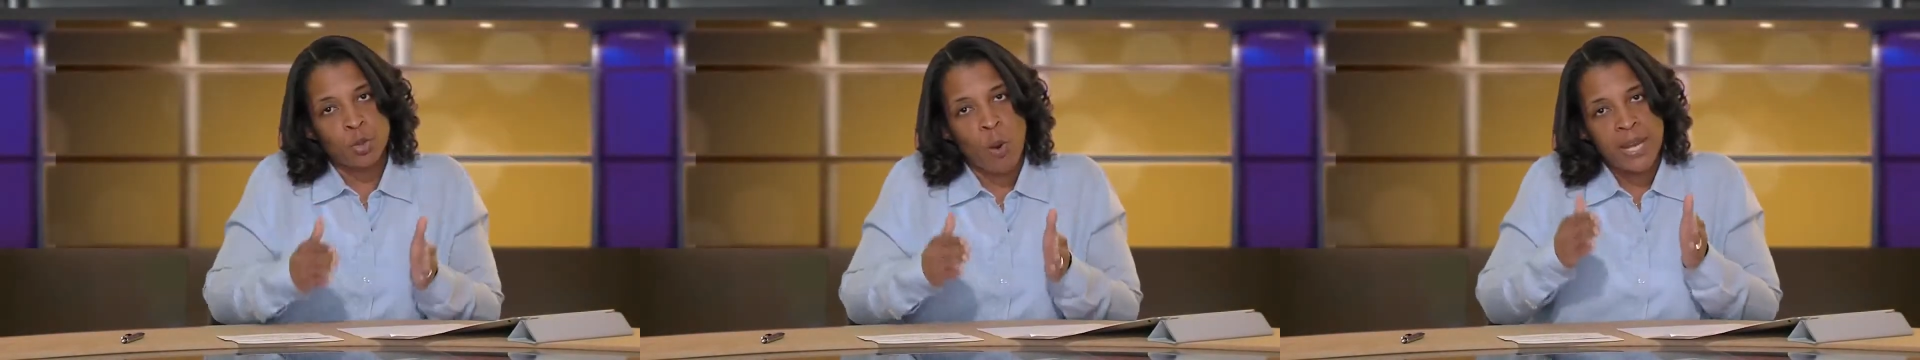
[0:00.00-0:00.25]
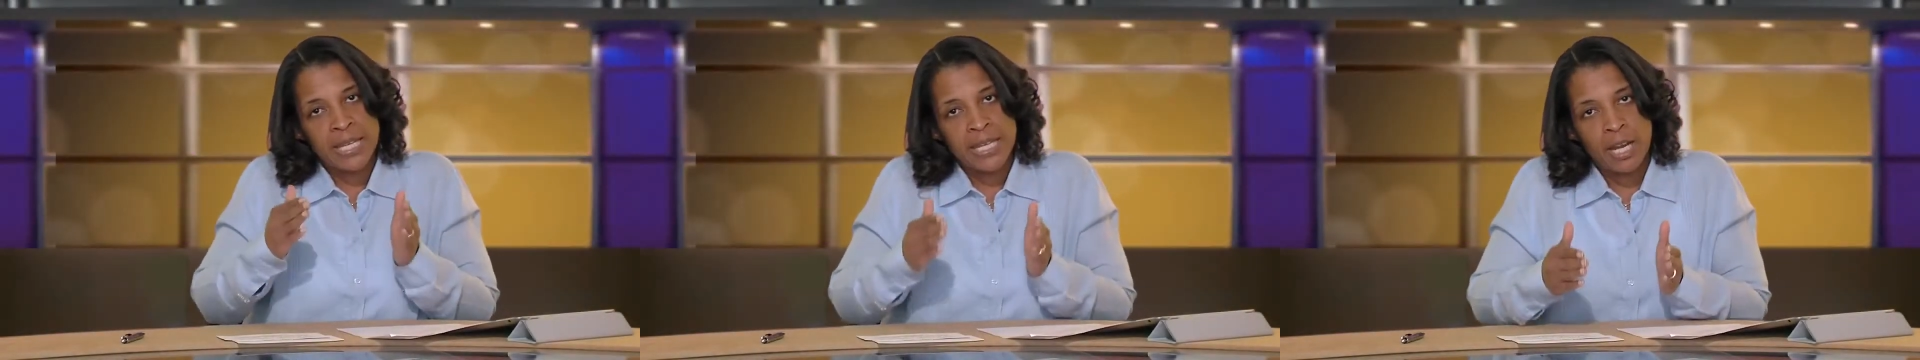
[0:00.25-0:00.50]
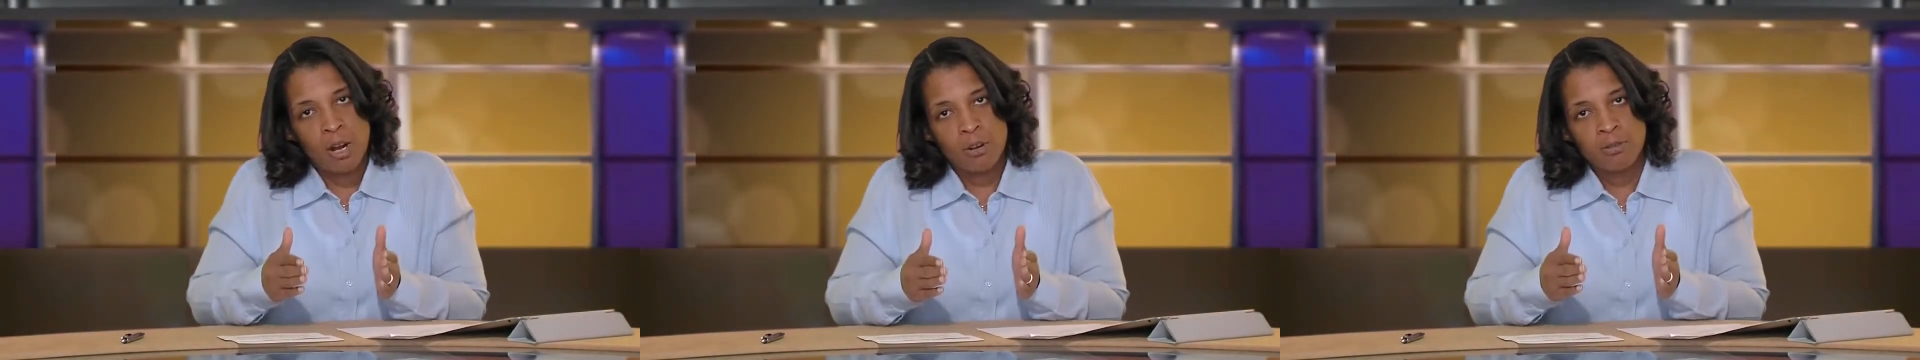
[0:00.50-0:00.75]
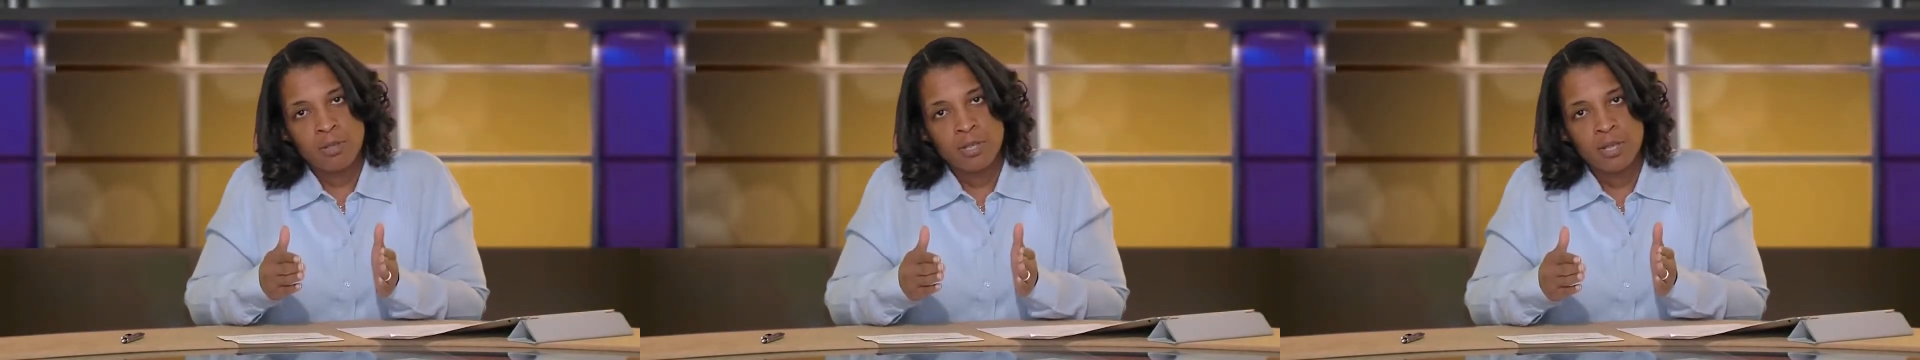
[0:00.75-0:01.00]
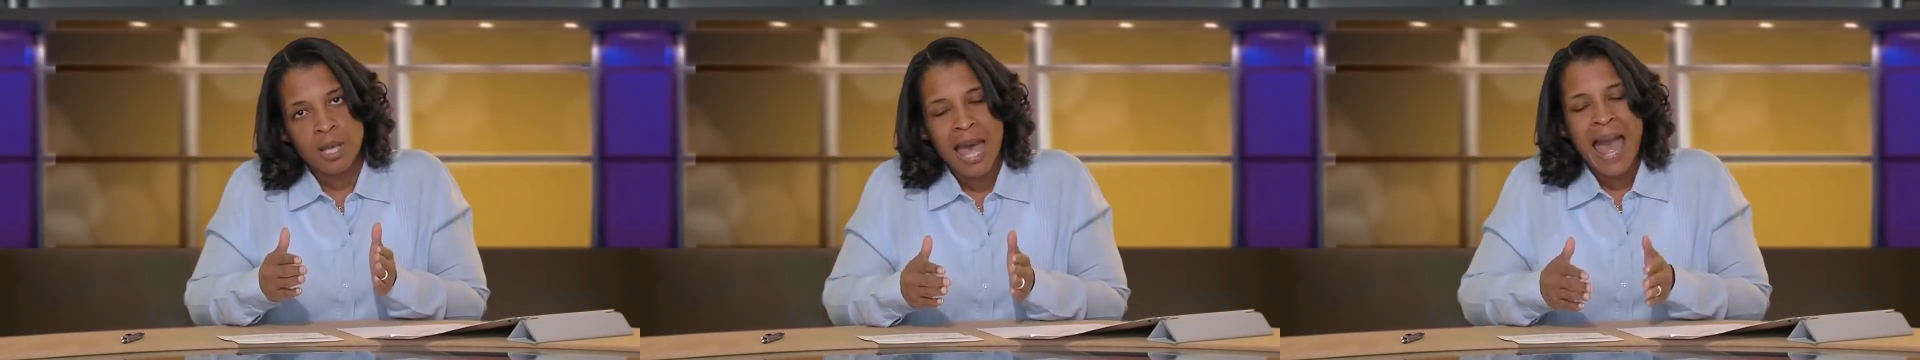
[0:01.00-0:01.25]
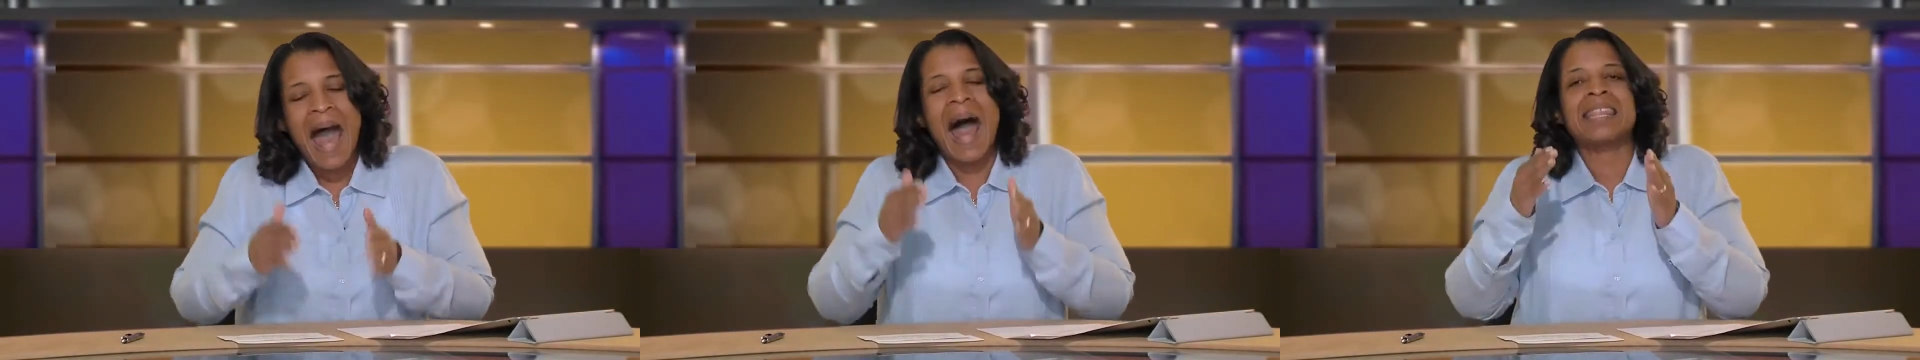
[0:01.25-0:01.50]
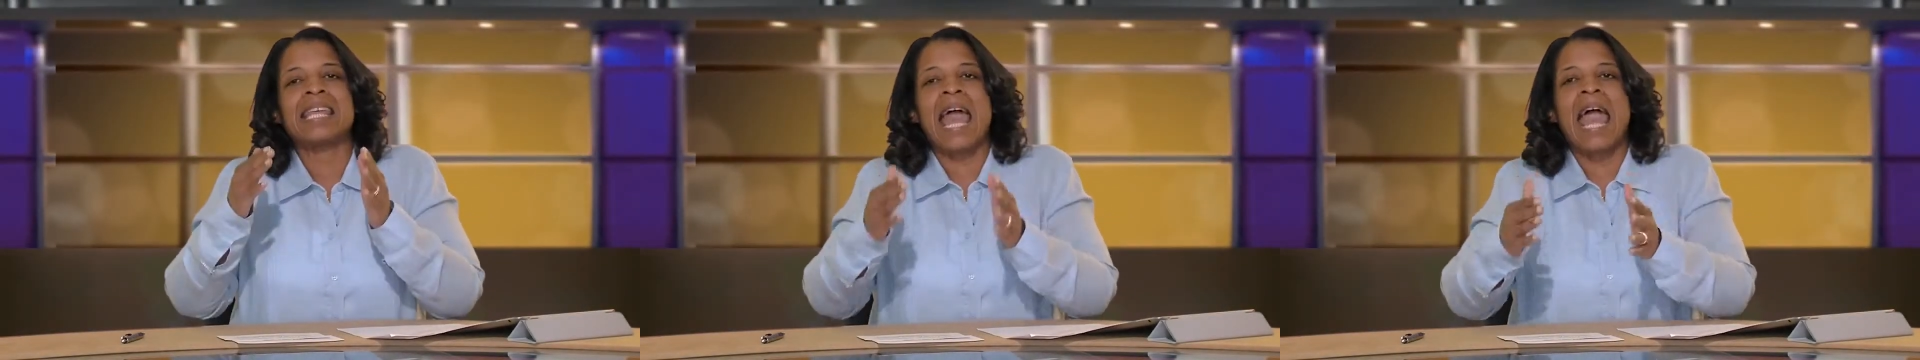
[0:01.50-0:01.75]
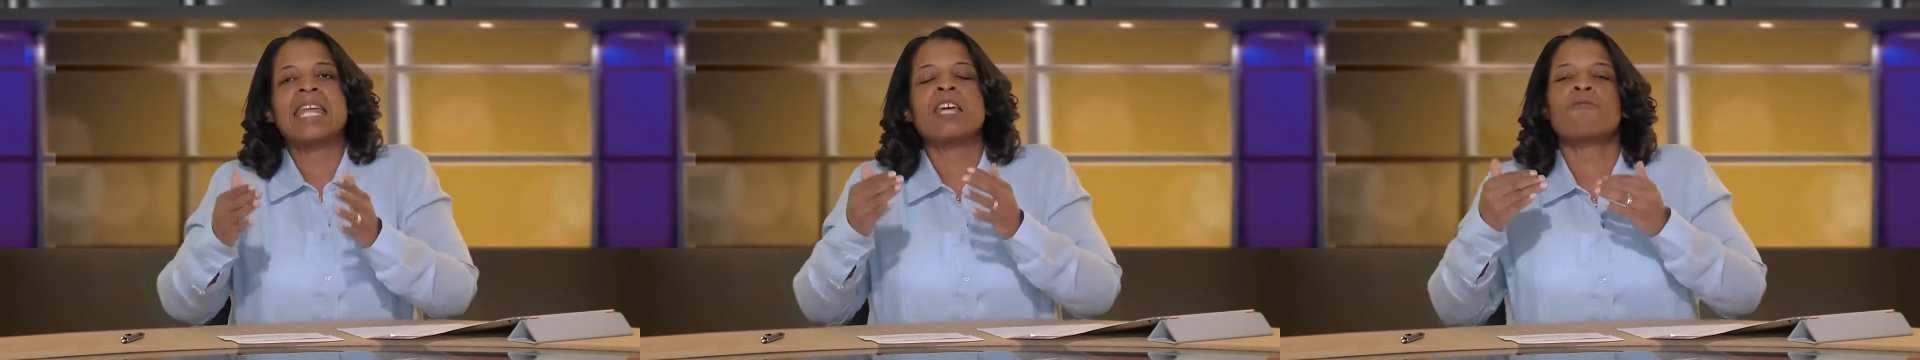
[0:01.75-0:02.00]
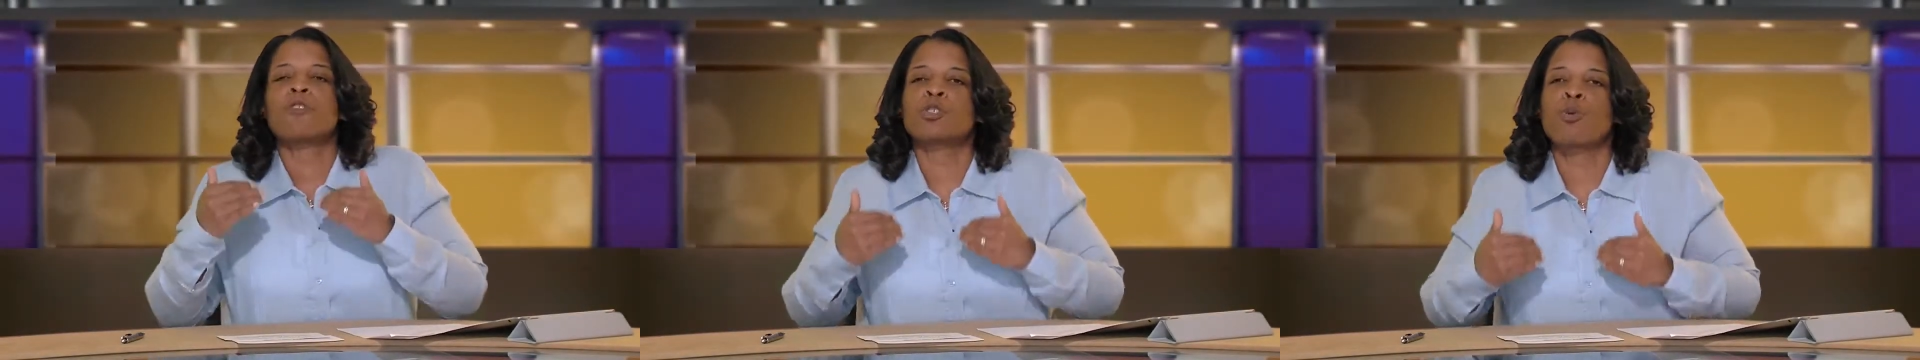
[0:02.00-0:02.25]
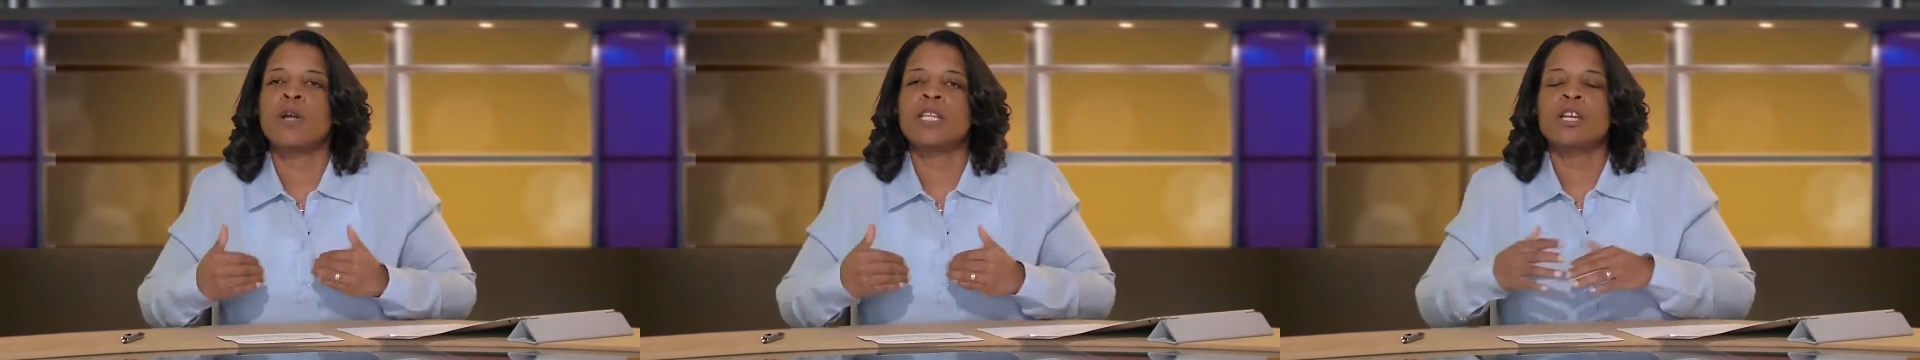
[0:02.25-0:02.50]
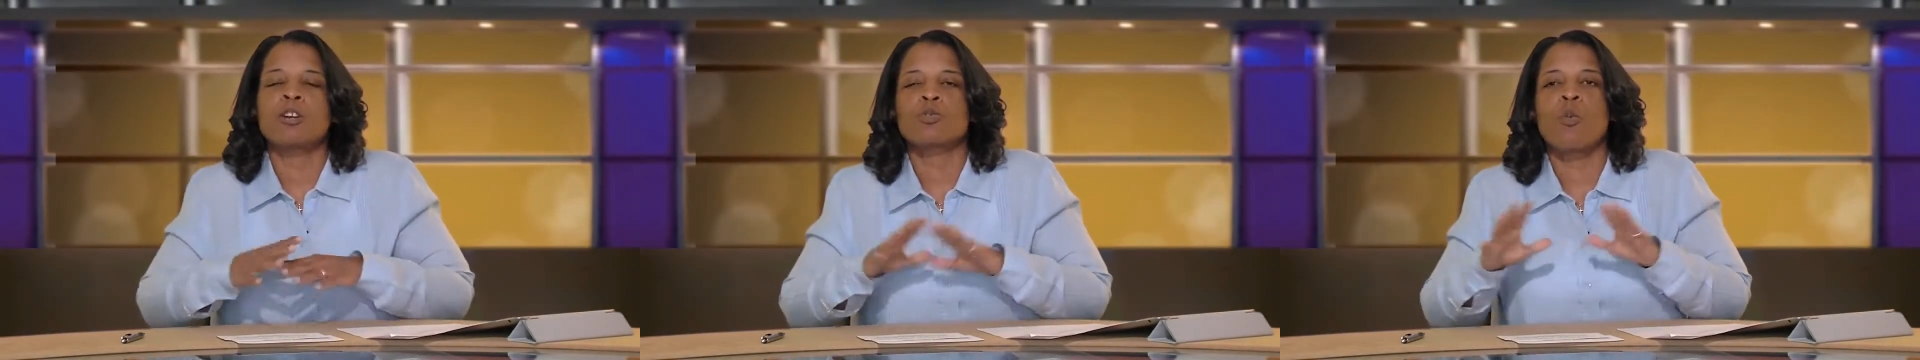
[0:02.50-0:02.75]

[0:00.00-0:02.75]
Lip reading: 20 years, at the end of the 20 years,